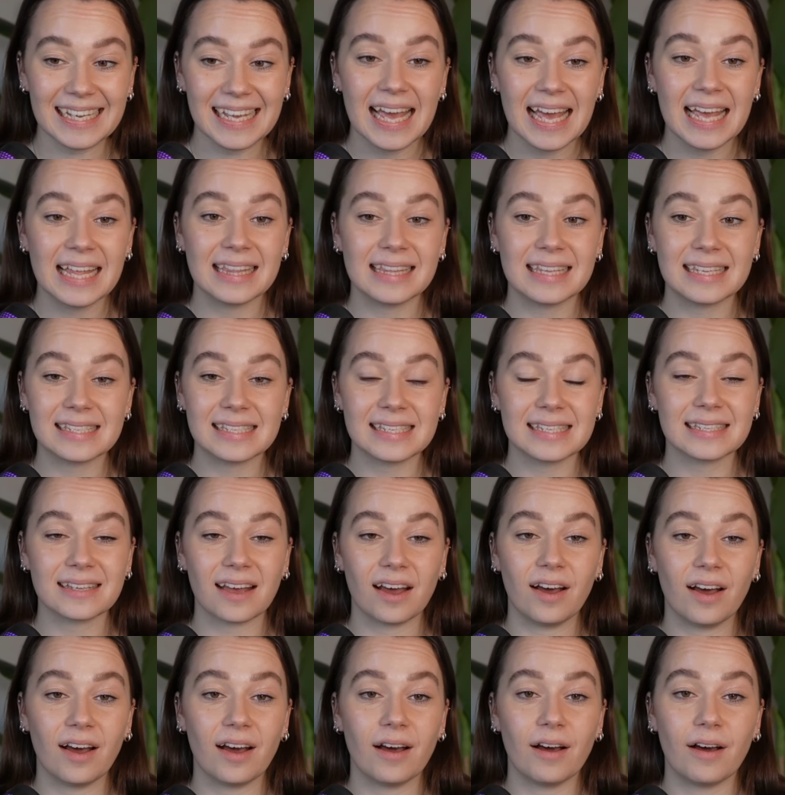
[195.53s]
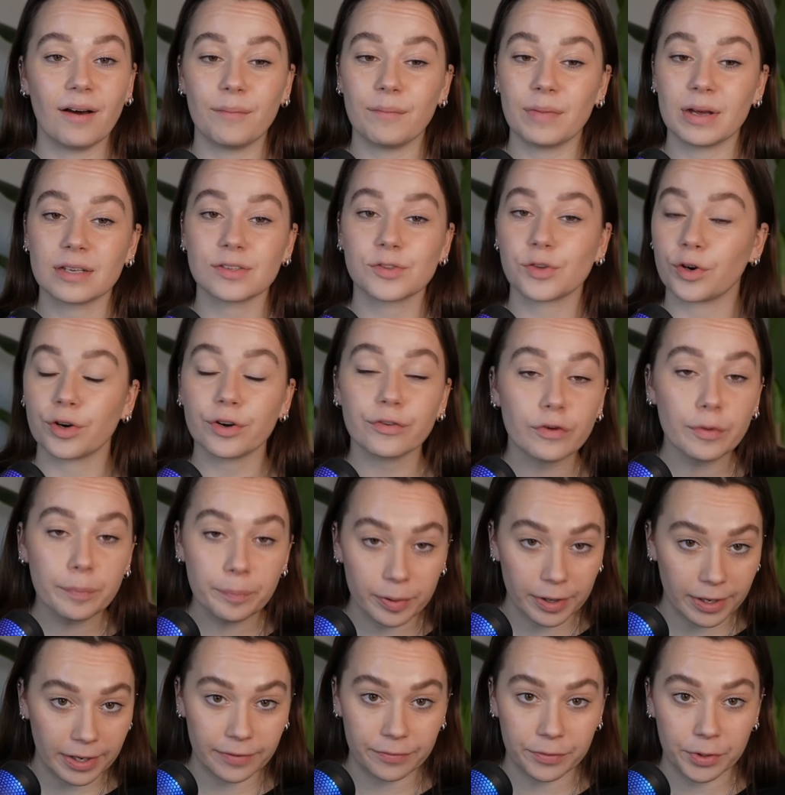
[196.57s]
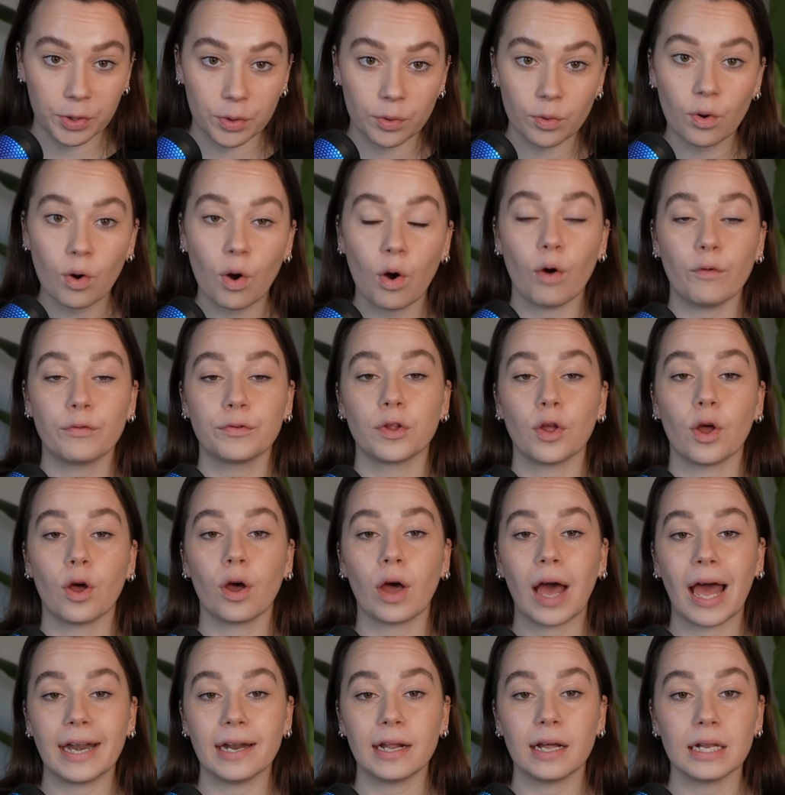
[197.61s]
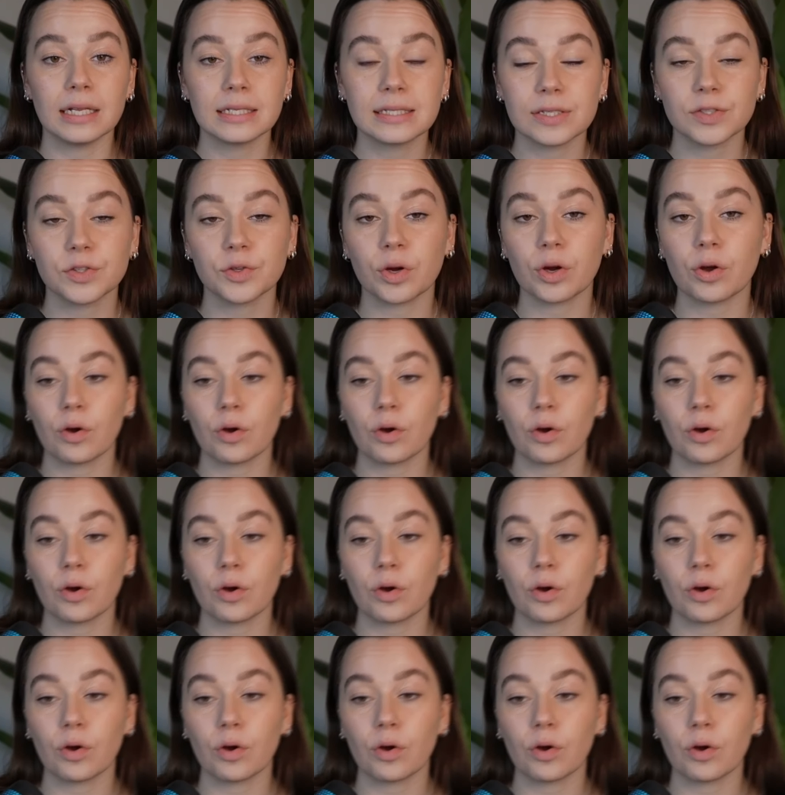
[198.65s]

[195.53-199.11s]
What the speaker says: This is sort of a preview of the analysis you're going